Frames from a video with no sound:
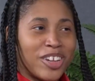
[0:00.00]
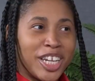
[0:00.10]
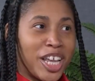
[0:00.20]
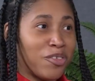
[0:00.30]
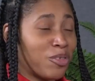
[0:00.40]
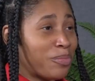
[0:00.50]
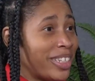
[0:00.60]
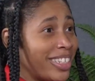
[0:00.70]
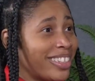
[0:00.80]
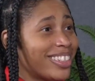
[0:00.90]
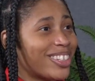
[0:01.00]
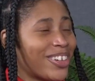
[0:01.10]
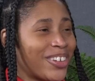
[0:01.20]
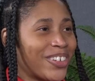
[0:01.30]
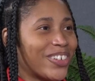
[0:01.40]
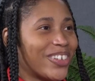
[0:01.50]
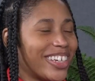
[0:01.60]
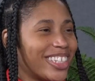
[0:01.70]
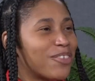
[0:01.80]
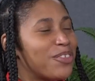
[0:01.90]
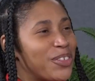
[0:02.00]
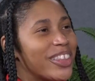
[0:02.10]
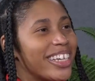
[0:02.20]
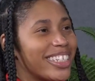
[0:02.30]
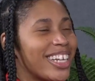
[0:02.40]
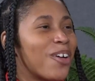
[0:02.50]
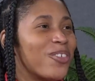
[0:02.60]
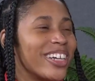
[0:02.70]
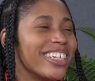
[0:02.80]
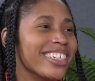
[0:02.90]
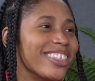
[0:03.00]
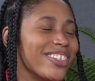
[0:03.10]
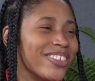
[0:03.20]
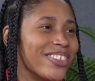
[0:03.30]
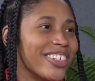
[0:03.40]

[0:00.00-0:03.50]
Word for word: never been, so it's a few things that I want to get to.